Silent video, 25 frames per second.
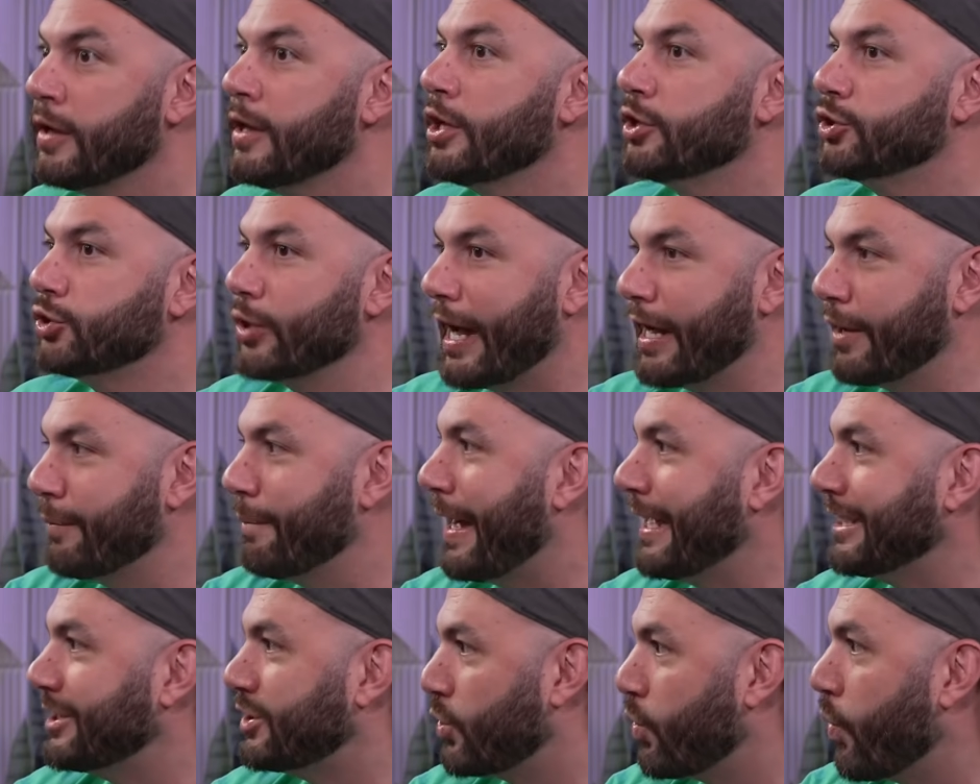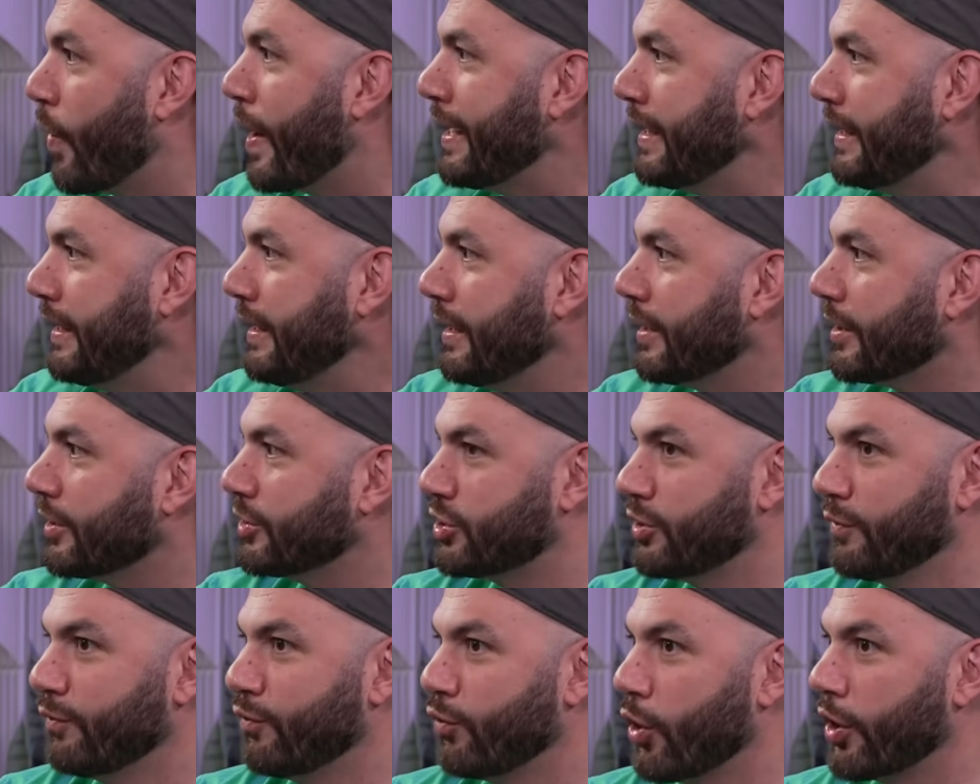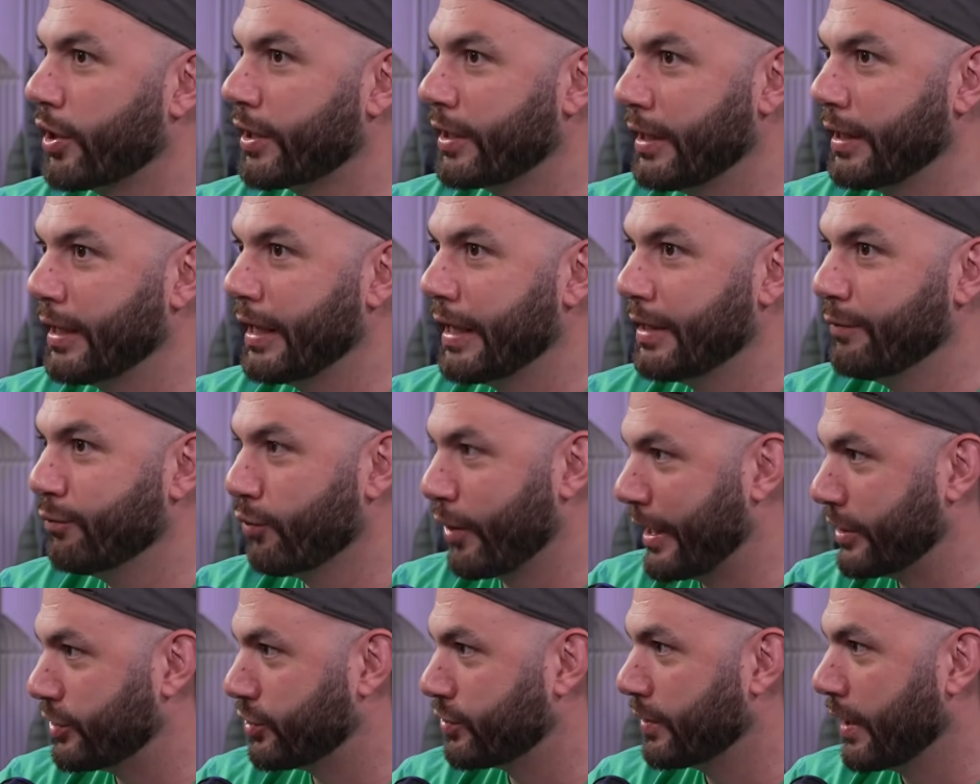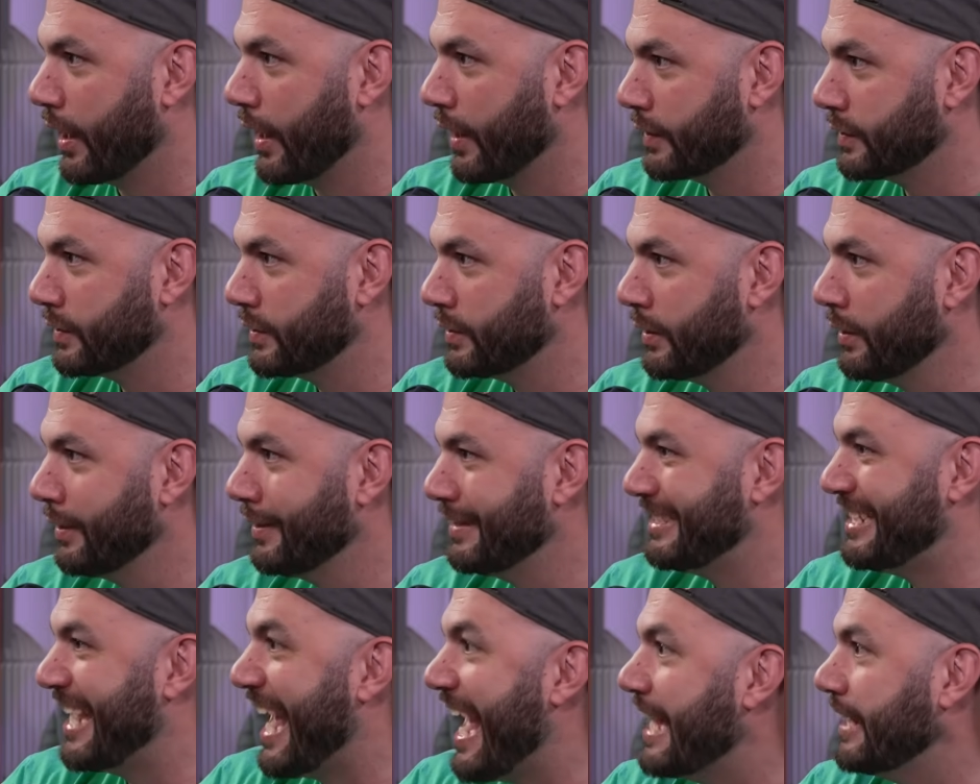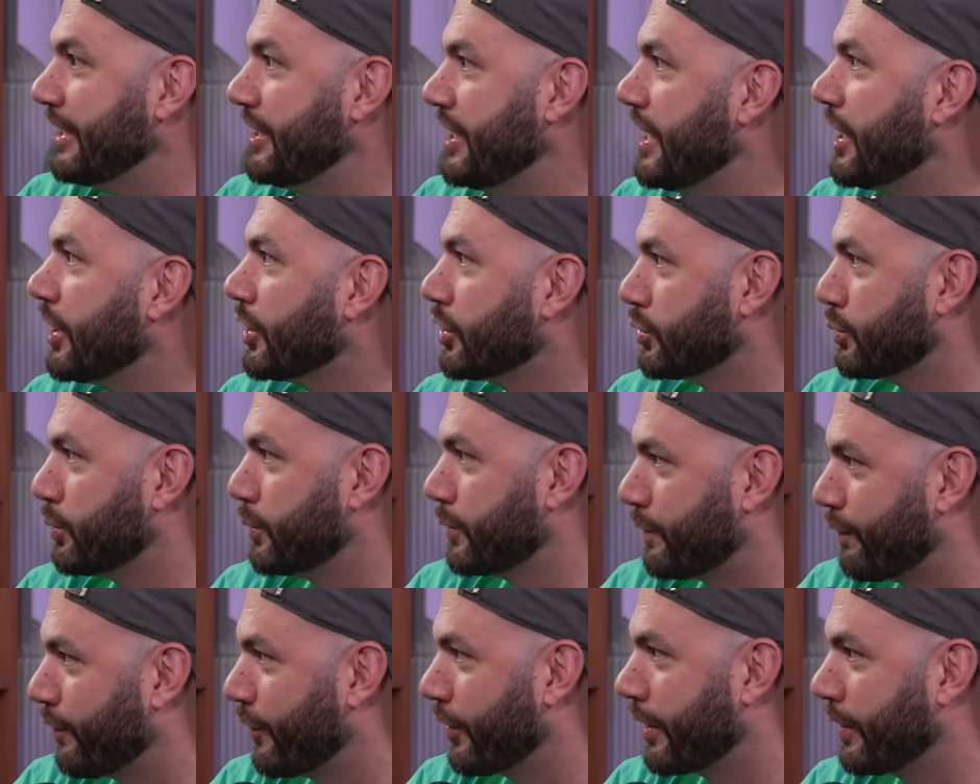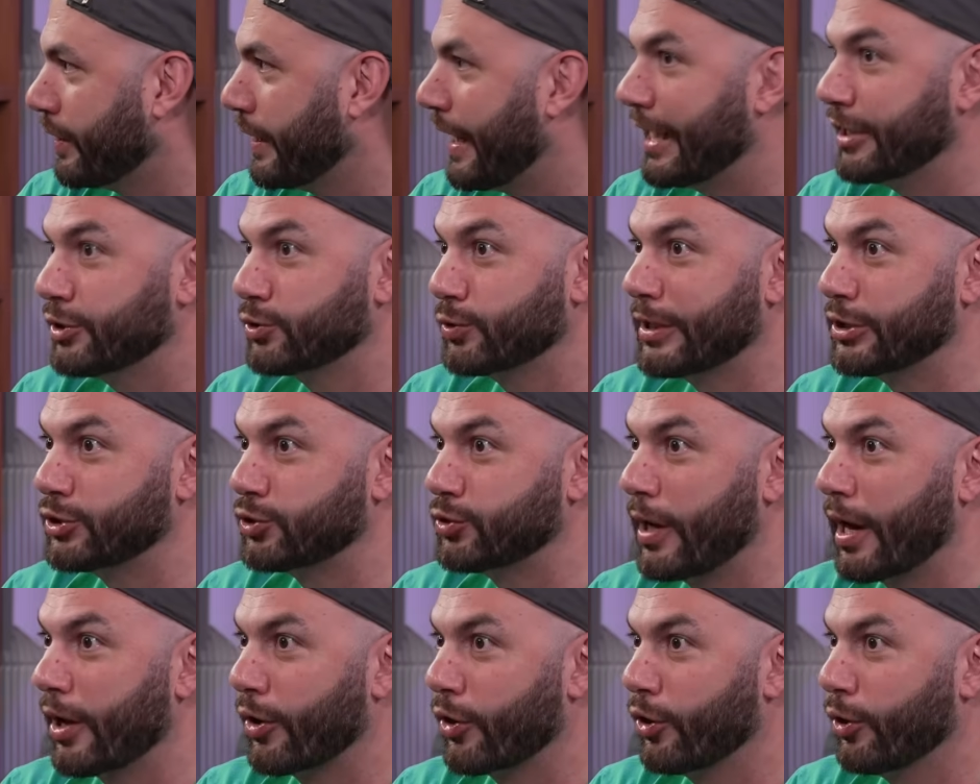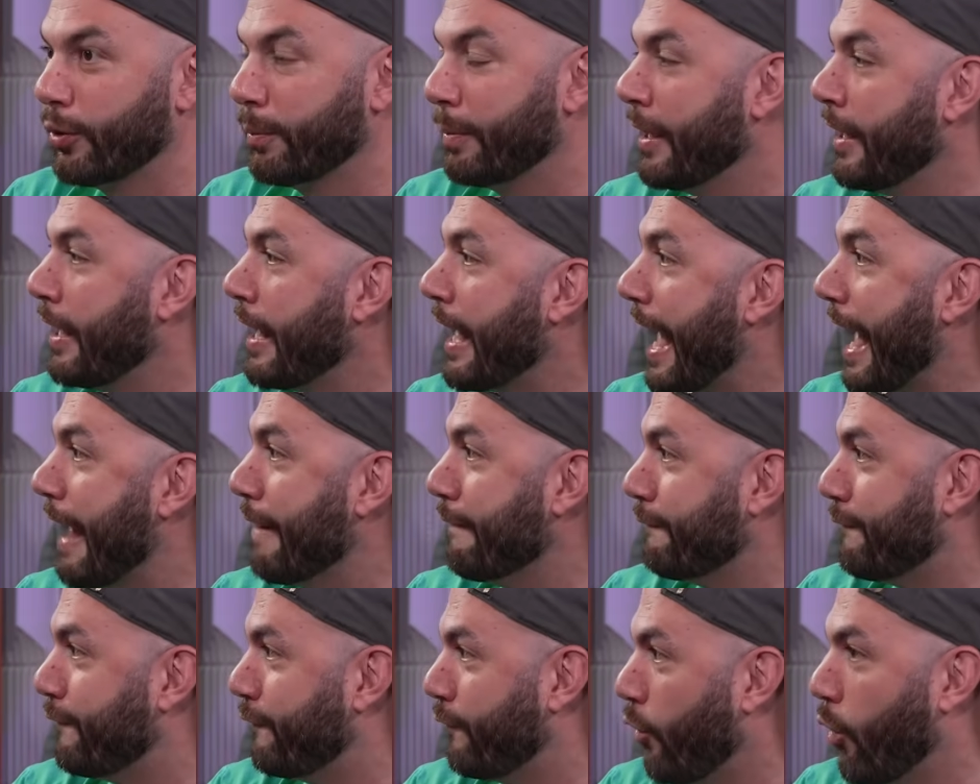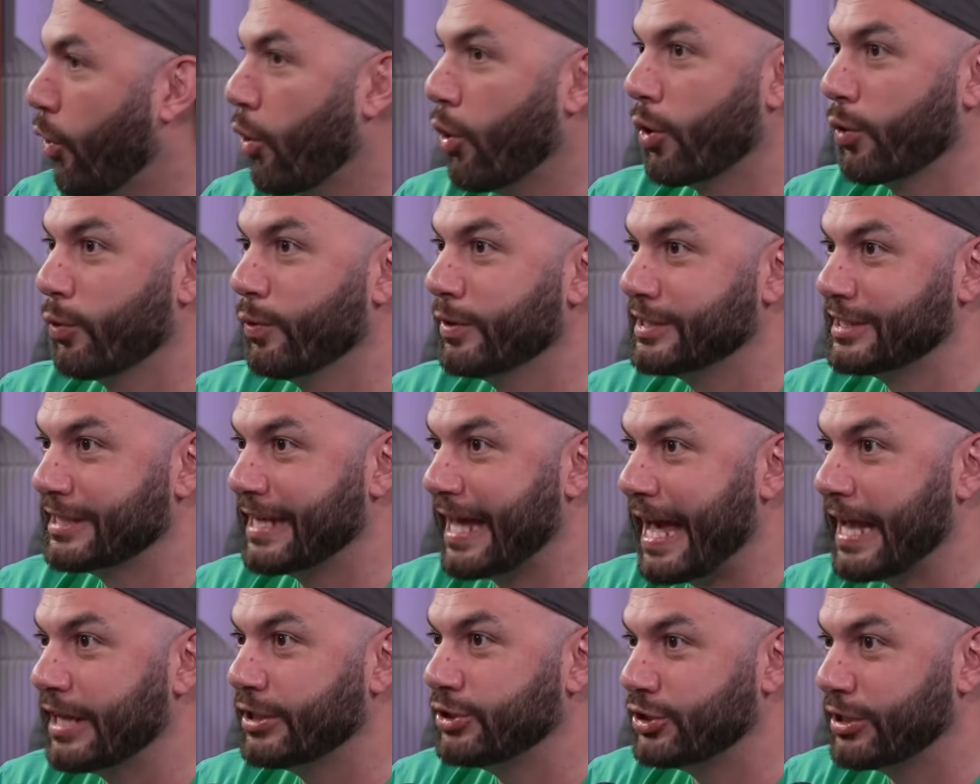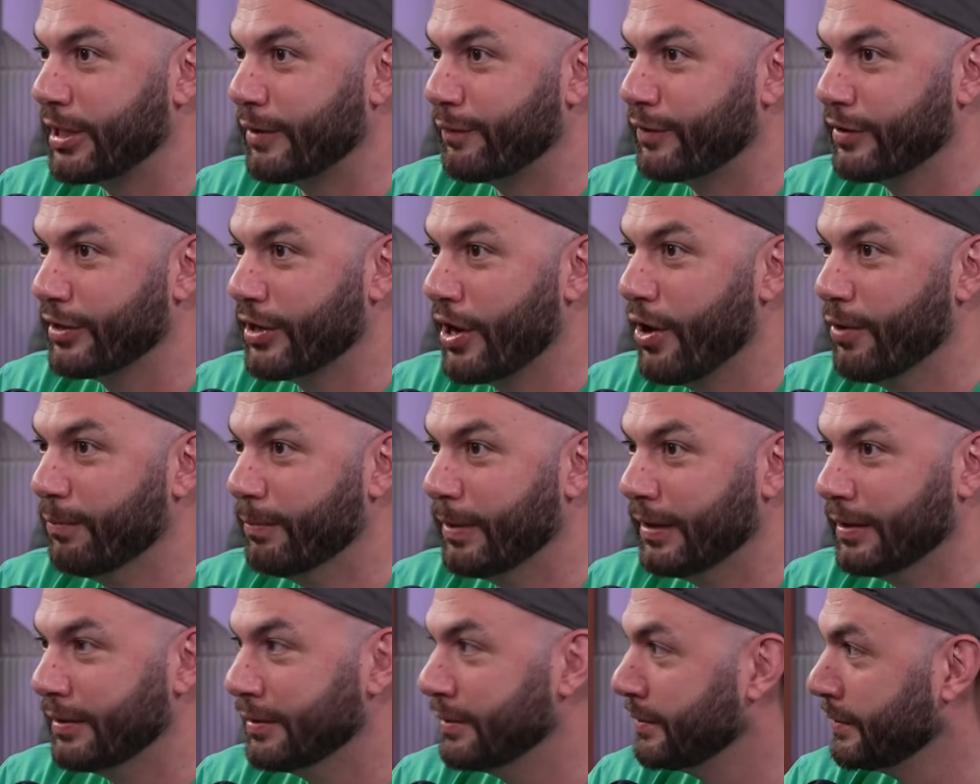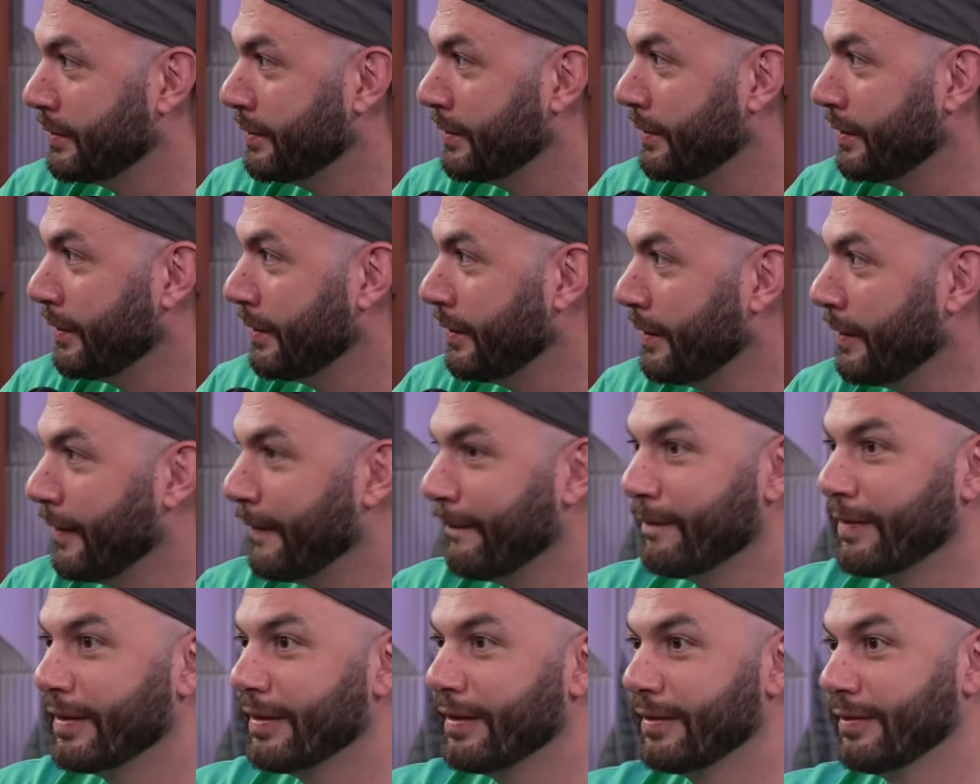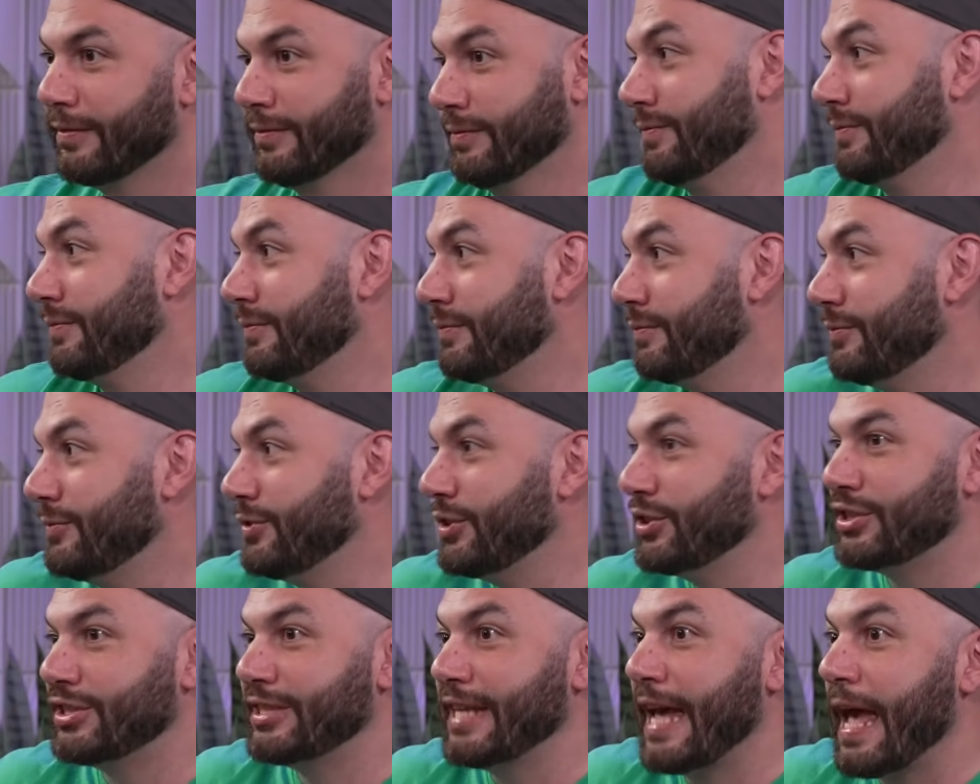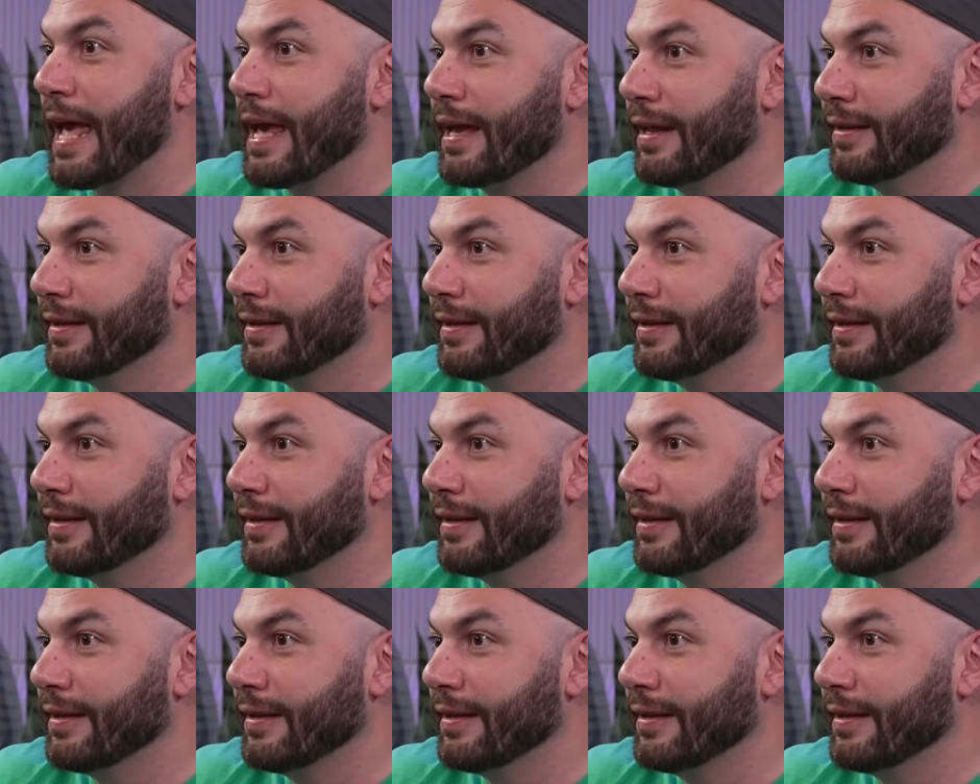So out of my 20 years of working in restaurants, 10 years was for Clyde's Restaurant Group, and 4 was the head chef of Noma. Just saying.